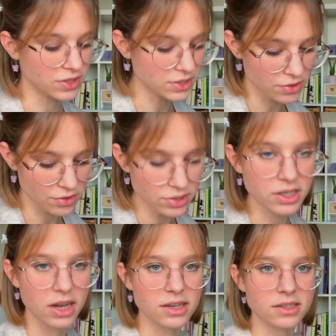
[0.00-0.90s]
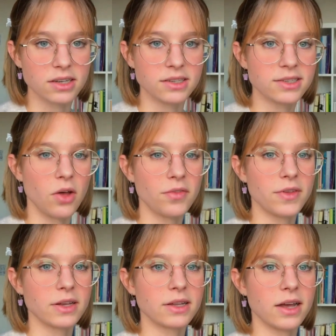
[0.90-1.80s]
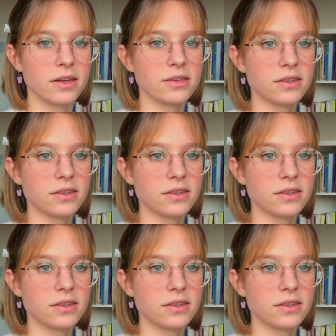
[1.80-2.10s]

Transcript: discourse, as it's something that